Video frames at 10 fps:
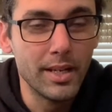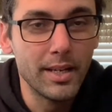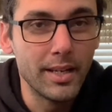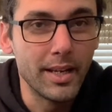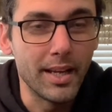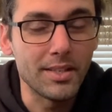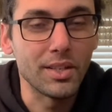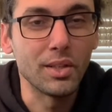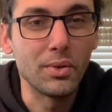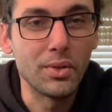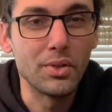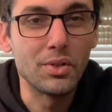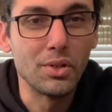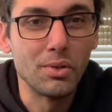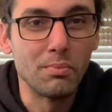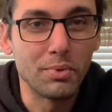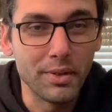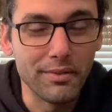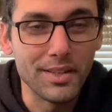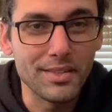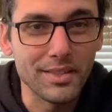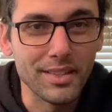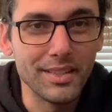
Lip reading: As alluded to previously,